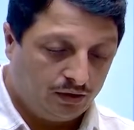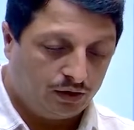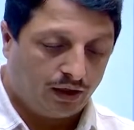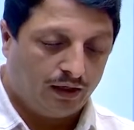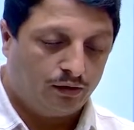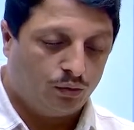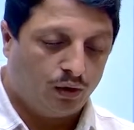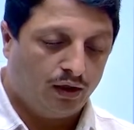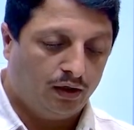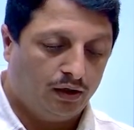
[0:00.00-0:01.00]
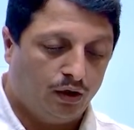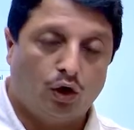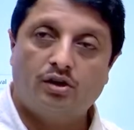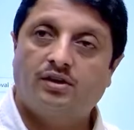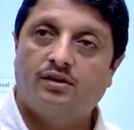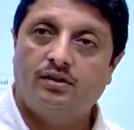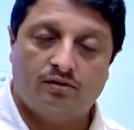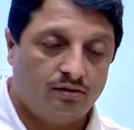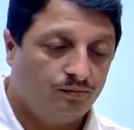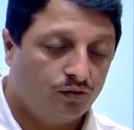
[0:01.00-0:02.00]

Shall I go ahead and launch this?